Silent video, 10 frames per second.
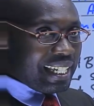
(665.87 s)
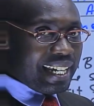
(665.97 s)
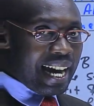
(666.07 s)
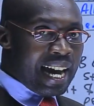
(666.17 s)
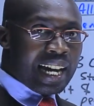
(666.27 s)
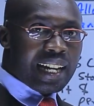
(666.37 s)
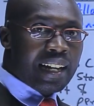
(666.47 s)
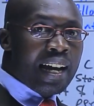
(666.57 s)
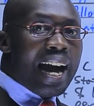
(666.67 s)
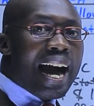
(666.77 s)
here,
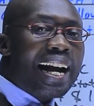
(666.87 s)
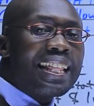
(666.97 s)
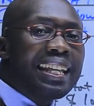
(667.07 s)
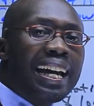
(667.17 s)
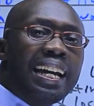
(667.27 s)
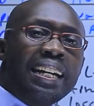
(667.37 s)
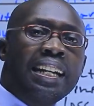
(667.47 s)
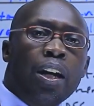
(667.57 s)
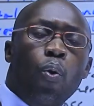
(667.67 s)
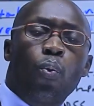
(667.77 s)
and then
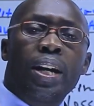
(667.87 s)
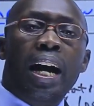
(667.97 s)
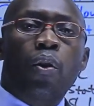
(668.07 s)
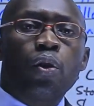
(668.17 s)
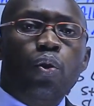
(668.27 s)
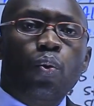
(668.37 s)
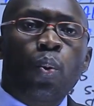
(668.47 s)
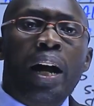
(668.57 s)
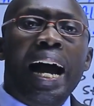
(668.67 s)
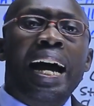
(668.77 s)
we are going to
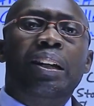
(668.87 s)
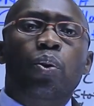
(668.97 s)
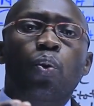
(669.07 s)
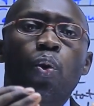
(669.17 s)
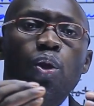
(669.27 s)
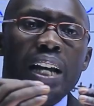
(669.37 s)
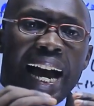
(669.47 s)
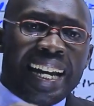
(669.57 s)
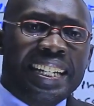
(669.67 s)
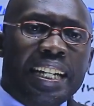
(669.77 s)
look at those
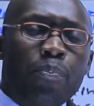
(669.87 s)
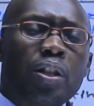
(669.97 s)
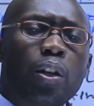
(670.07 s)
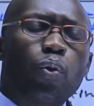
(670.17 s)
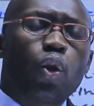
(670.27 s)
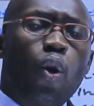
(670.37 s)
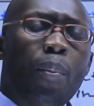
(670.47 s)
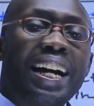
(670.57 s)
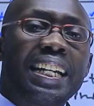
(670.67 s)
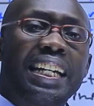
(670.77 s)
items that we
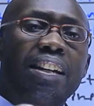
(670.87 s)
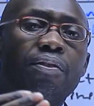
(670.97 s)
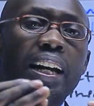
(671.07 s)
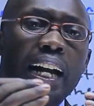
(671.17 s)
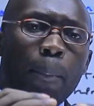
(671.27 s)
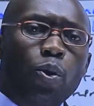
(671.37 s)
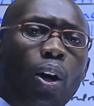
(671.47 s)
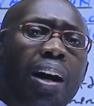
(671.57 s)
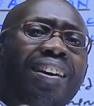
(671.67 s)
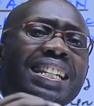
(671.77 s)
normally give the capital
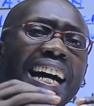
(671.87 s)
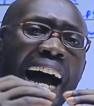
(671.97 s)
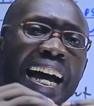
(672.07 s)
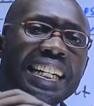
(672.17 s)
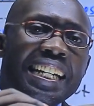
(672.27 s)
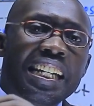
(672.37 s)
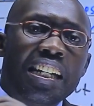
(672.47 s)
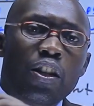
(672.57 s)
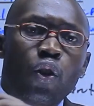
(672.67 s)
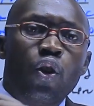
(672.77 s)
allowance at.
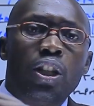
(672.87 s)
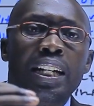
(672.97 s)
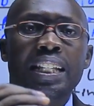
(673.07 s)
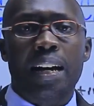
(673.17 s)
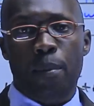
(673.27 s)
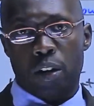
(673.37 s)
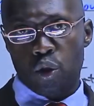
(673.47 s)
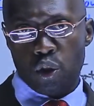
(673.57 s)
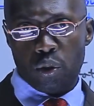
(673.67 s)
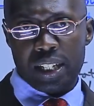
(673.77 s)
Those rates I'm
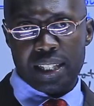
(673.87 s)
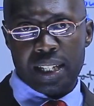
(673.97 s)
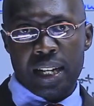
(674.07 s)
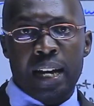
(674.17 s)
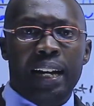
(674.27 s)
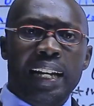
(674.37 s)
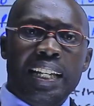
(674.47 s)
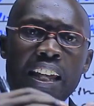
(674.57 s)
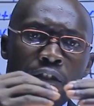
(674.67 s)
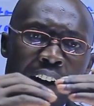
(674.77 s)
going to list. Like
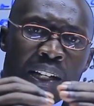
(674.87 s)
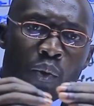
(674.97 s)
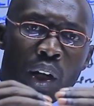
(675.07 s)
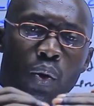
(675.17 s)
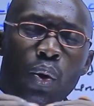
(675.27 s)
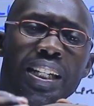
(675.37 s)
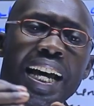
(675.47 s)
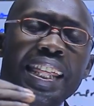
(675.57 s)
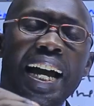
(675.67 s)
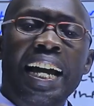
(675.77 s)
the first one, which
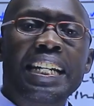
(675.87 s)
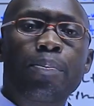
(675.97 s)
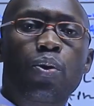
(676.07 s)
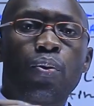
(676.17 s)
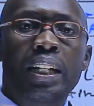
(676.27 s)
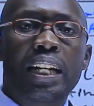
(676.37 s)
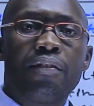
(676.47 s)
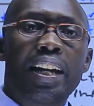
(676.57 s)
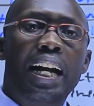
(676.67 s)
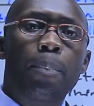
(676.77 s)
are the items do we
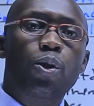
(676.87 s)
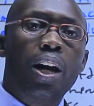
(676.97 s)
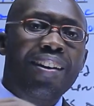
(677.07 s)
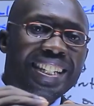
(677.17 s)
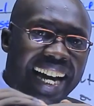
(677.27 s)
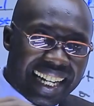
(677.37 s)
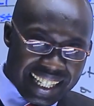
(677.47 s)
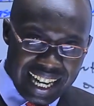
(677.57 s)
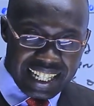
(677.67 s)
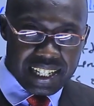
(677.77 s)
give the capital allowance at
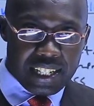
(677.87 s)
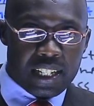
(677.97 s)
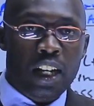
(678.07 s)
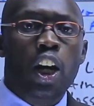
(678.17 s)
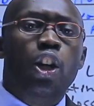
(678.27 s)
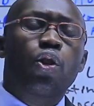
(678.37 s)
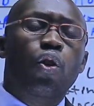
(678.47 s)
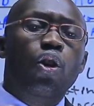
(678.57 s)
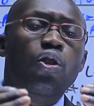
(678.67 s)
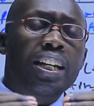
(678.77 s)
that rate? You
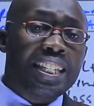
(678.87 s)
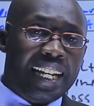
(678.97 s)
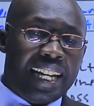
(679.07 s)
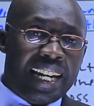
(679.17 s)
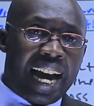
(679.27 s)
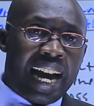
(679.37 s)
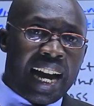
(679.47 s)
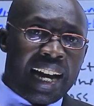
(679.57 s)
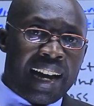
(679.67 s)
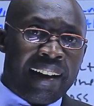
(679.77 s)
go to the second
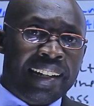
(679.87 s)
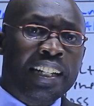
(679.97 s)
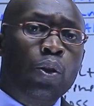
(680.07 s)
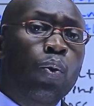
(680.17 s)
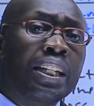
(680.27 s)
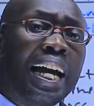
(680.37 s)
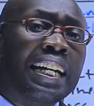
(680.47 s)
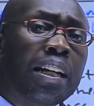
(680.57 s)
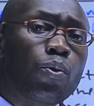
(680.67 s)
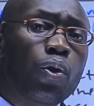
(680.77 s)
rate, which
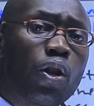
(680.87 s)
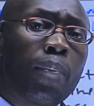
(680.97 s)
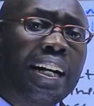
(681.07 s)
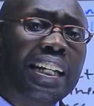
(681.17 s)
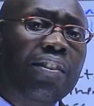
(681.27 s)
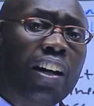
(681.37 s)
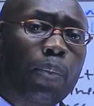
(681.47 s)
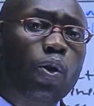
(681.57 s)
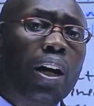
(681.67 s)
items do we normally give capital